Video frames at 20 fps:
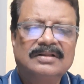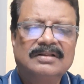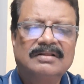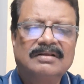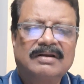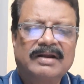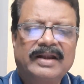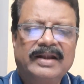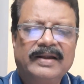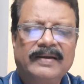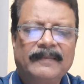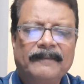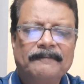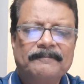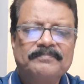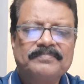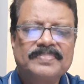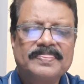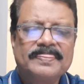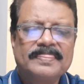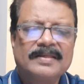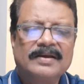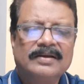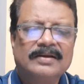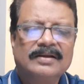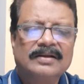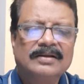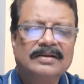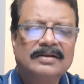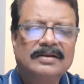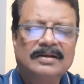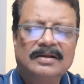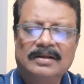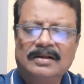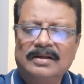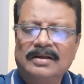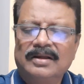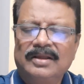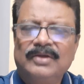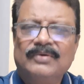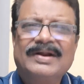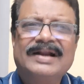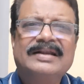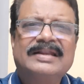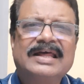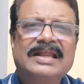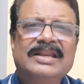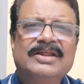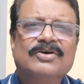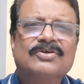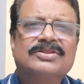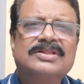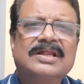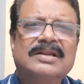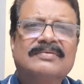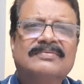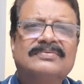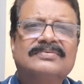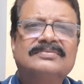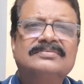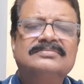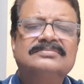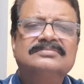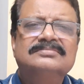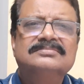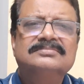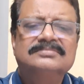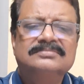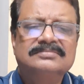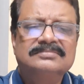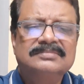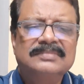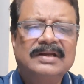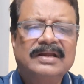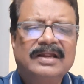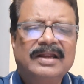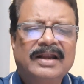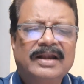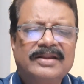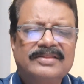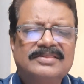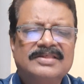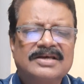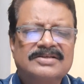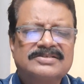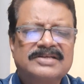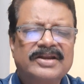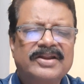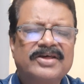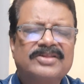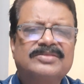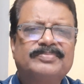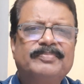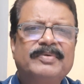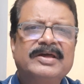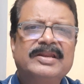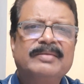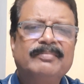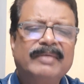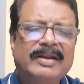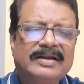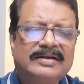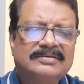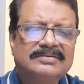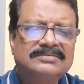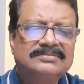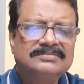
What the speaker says: right? You can tell yourself, it is just an experiment